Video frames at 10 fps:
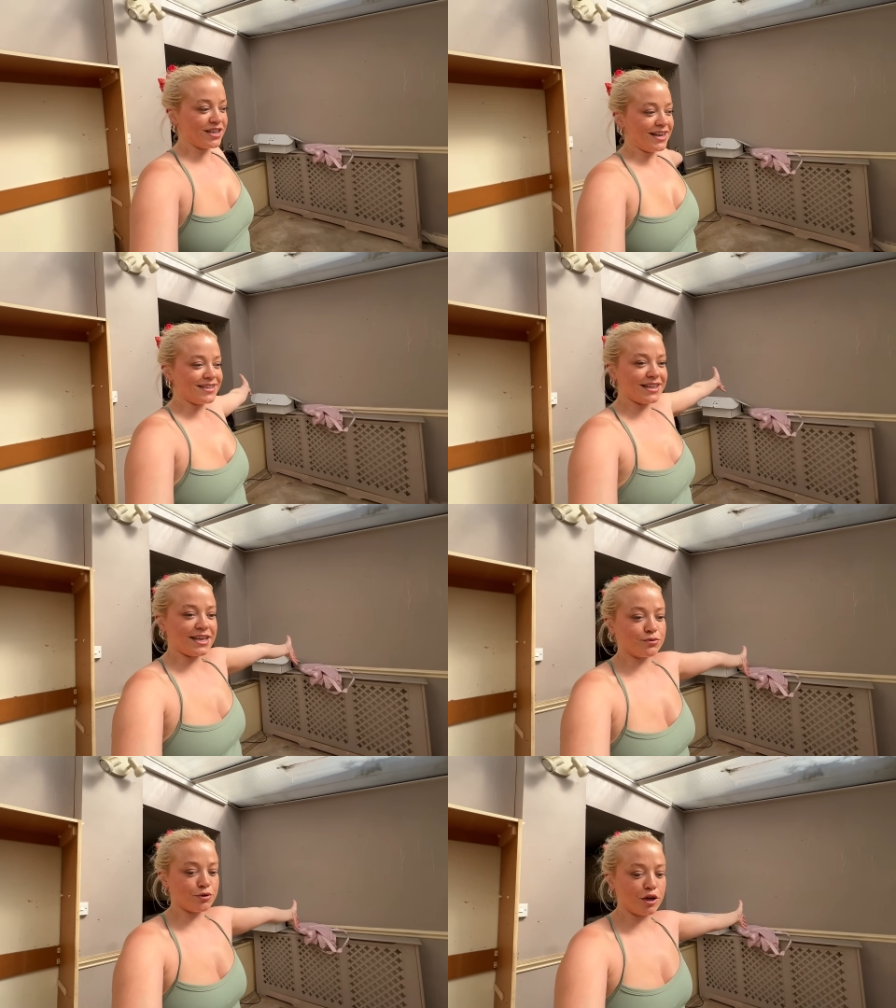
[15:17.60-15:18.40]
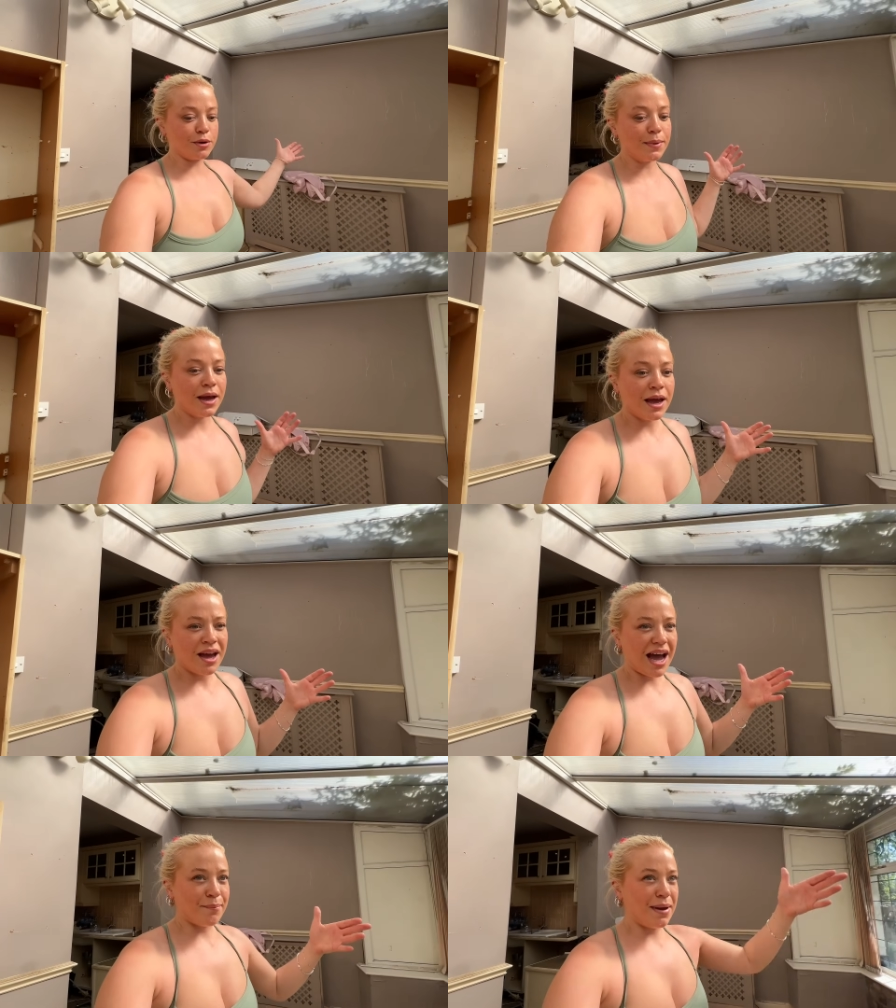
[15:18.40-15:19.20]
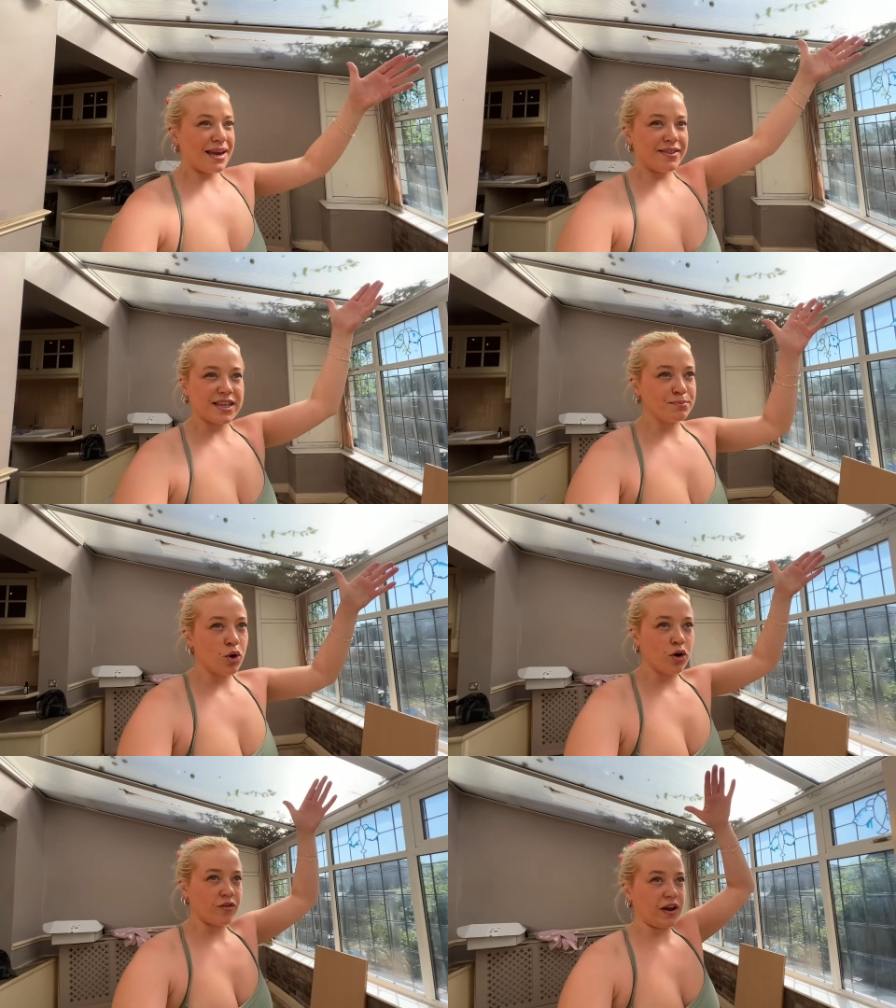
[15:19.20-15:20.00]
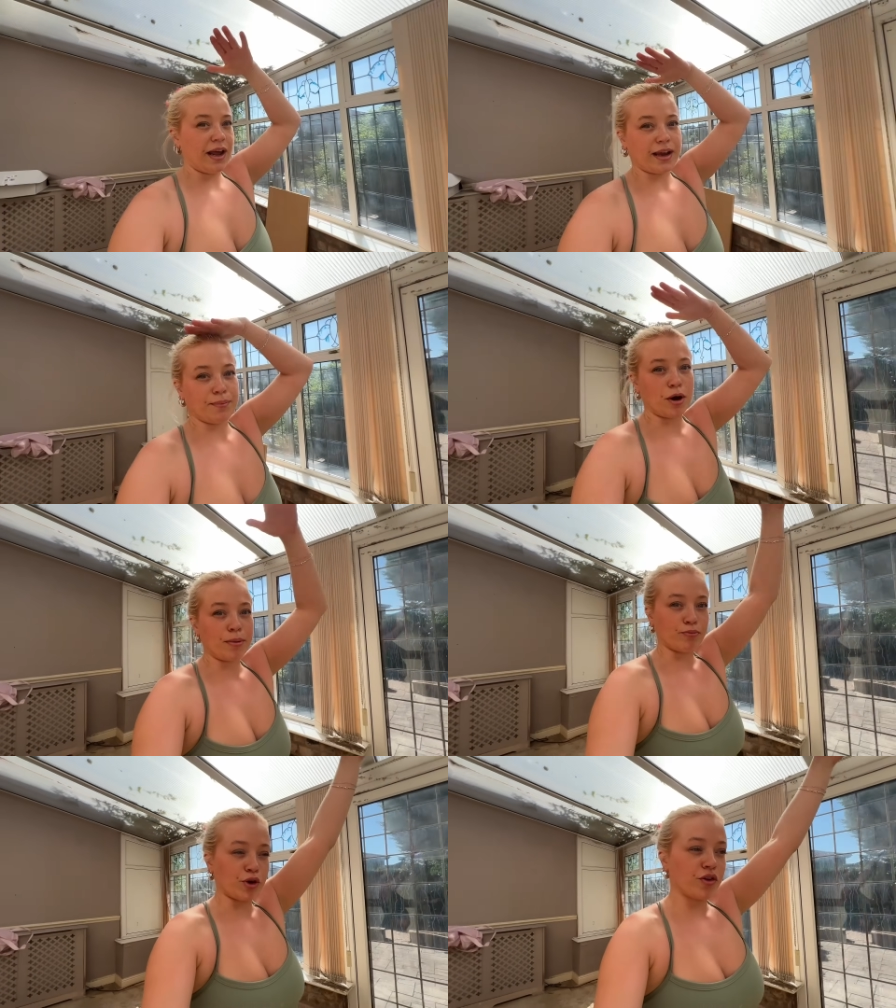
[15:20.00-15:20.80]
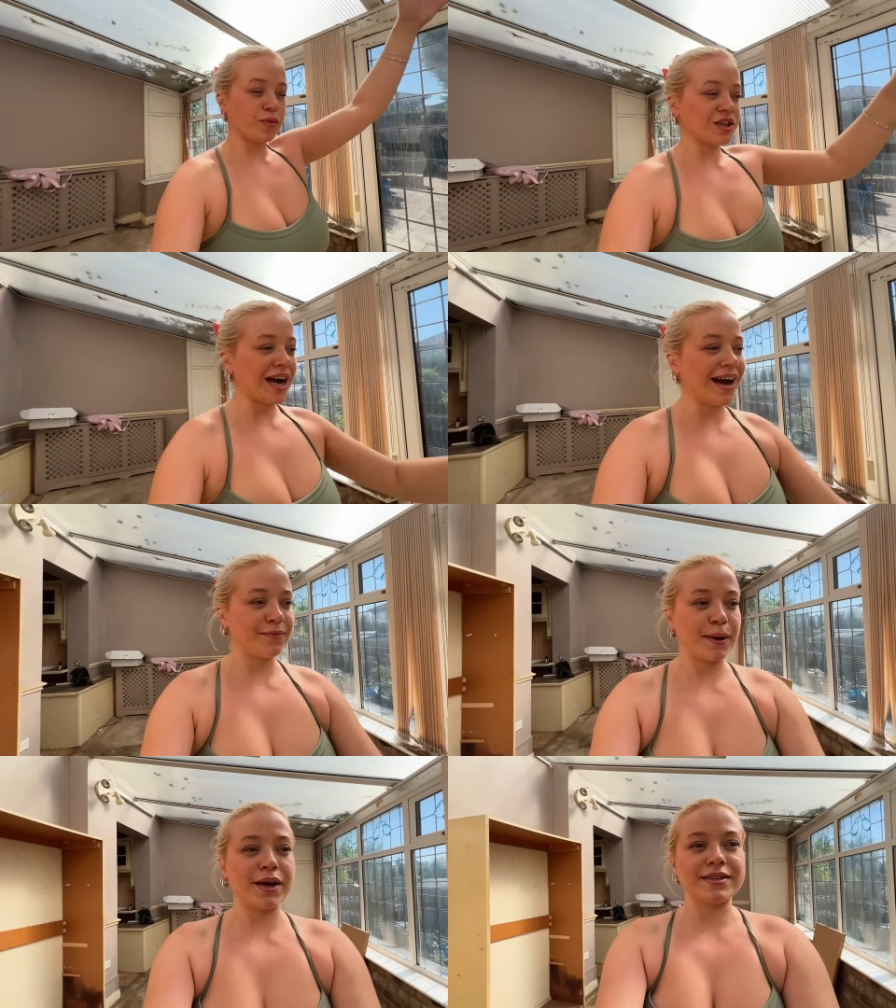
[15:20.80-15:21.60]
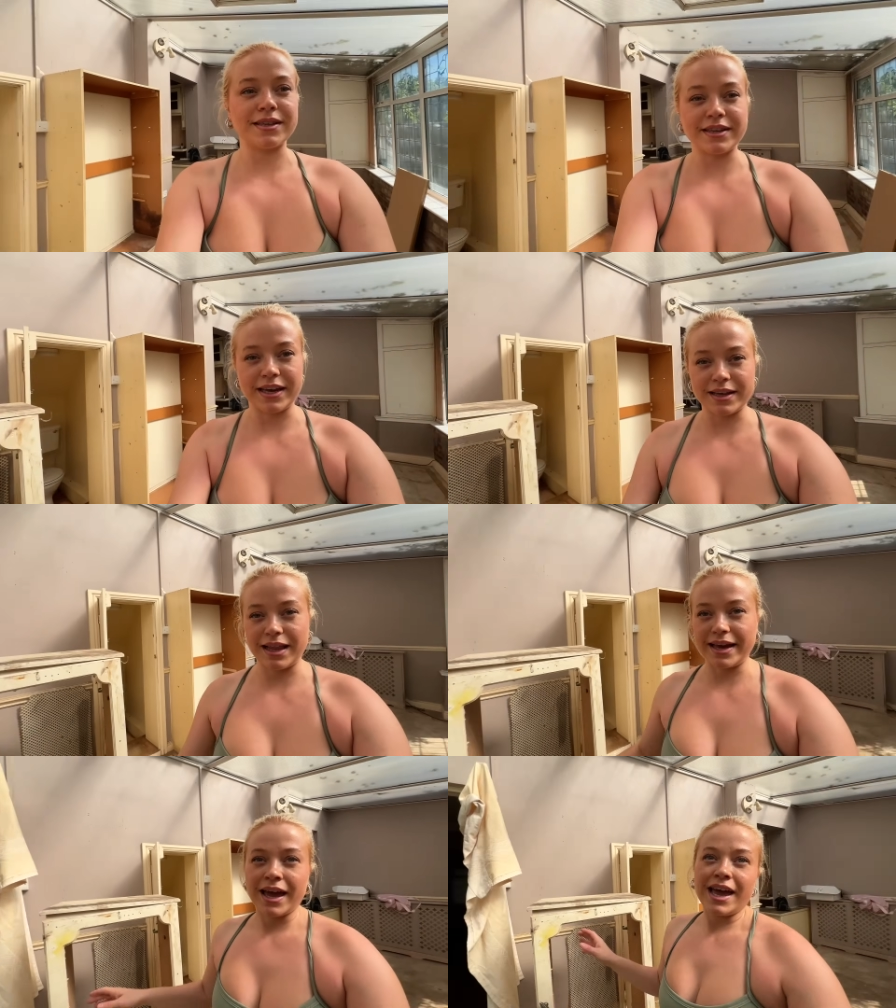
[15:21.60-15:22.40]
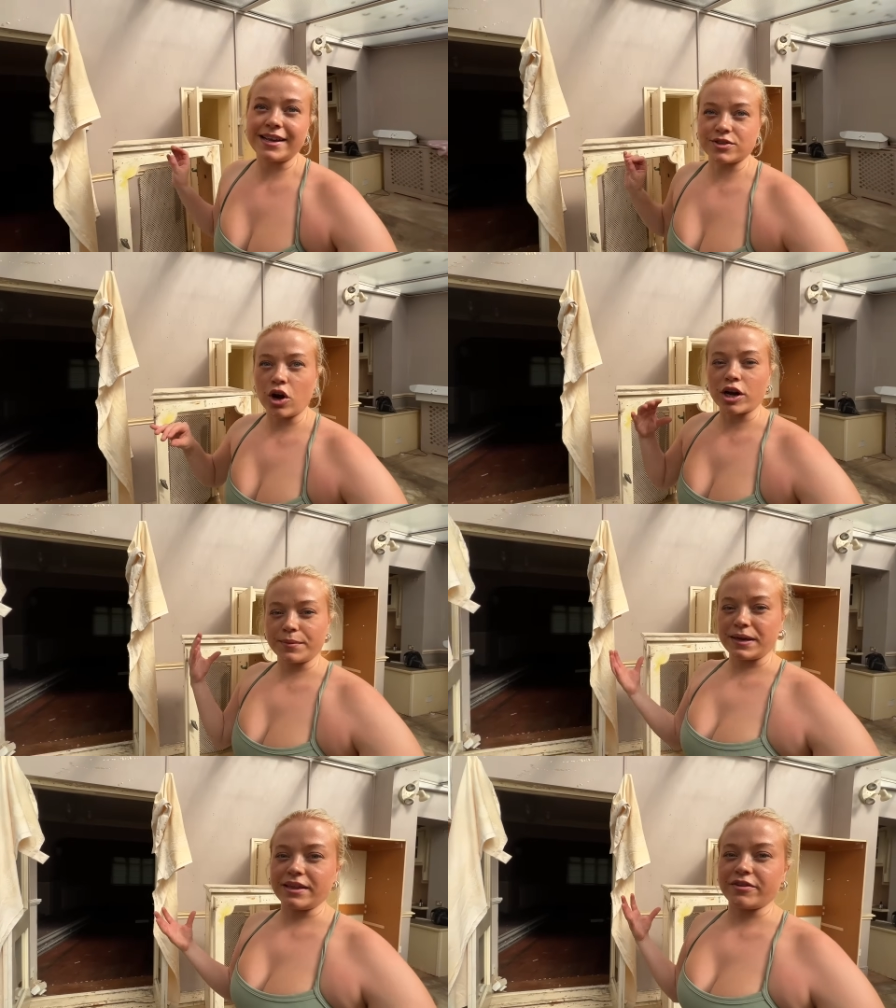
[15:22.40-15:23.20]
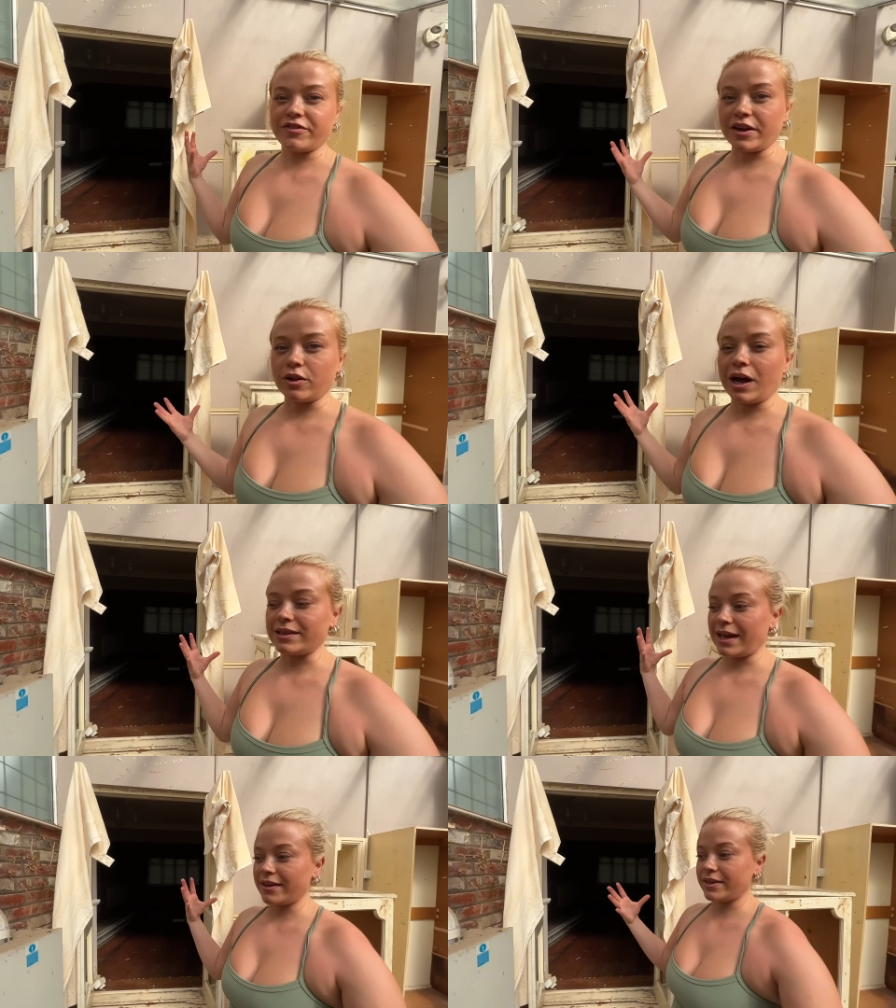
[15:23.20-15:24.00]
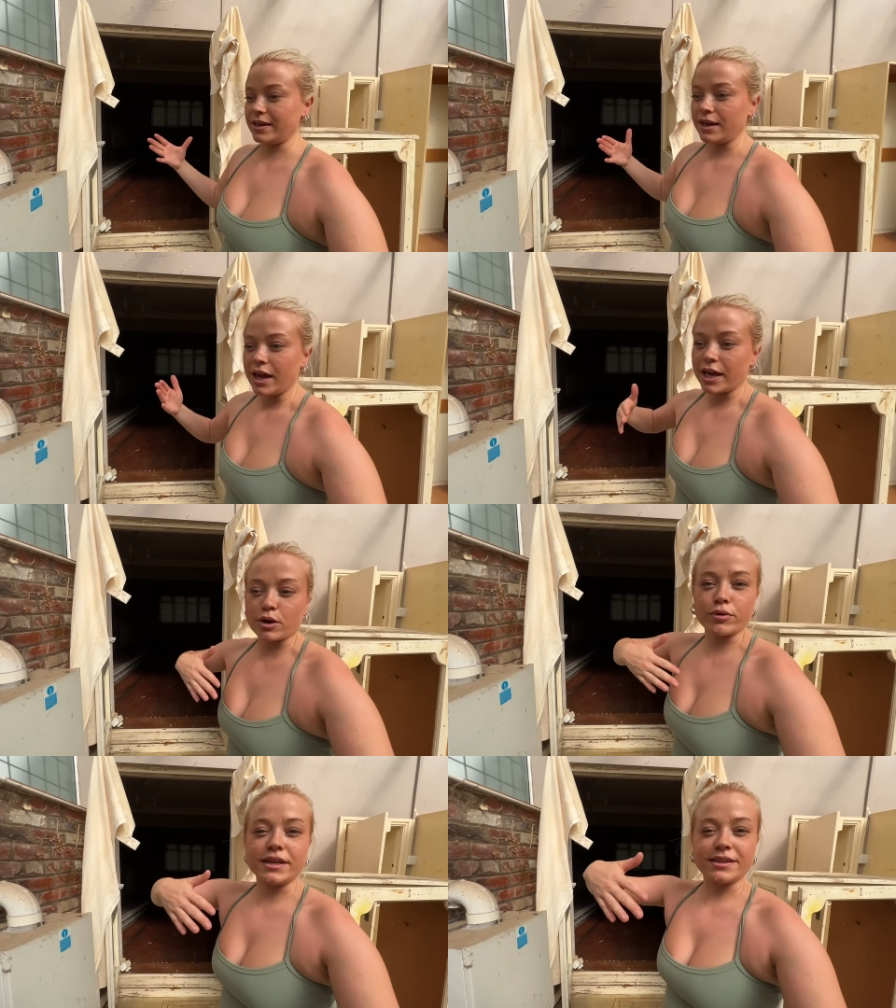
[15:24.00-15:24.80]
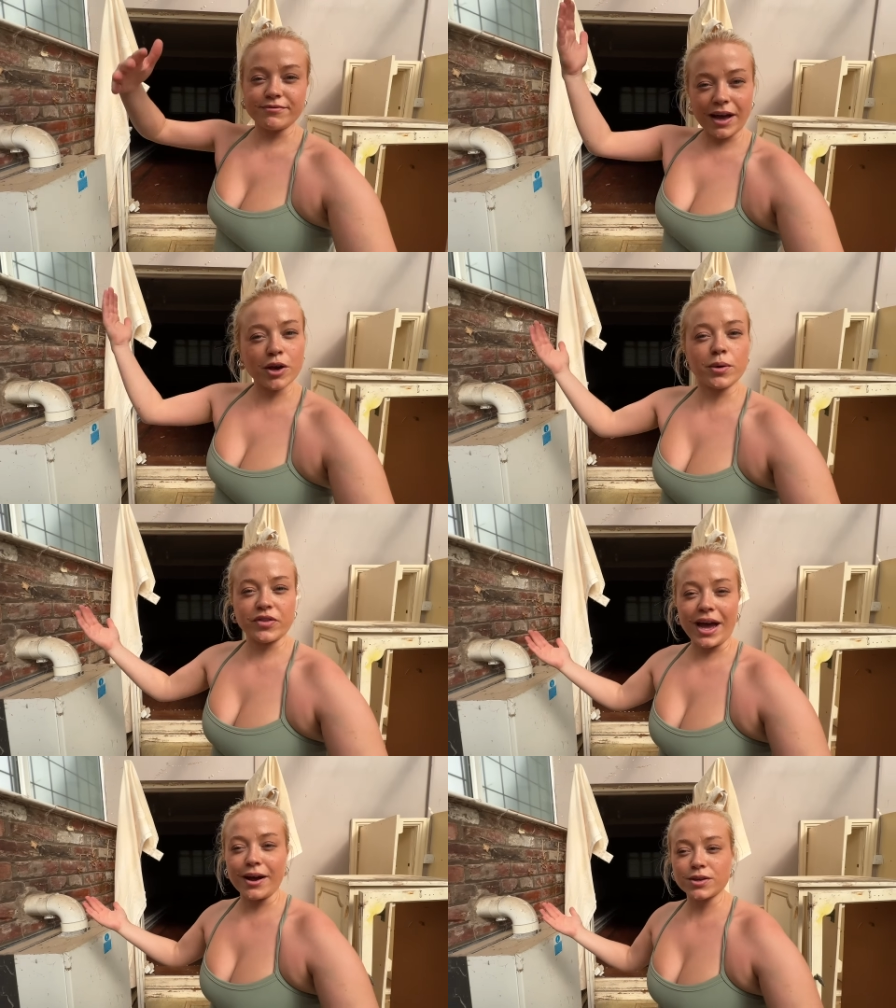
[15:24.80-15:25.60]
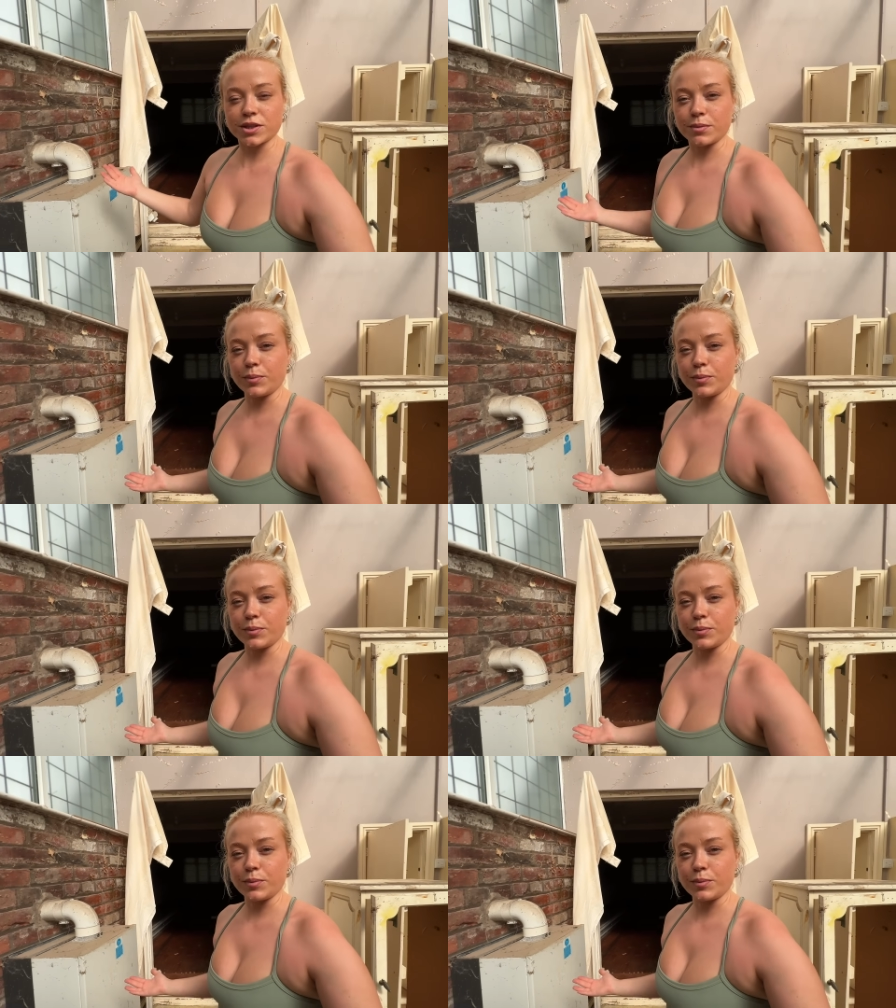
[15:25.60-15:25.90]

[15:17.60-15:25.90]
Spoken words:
into this room and making this more of a proper roof, which I personally think like it's not going to be the feel and like the increase in value of the house that we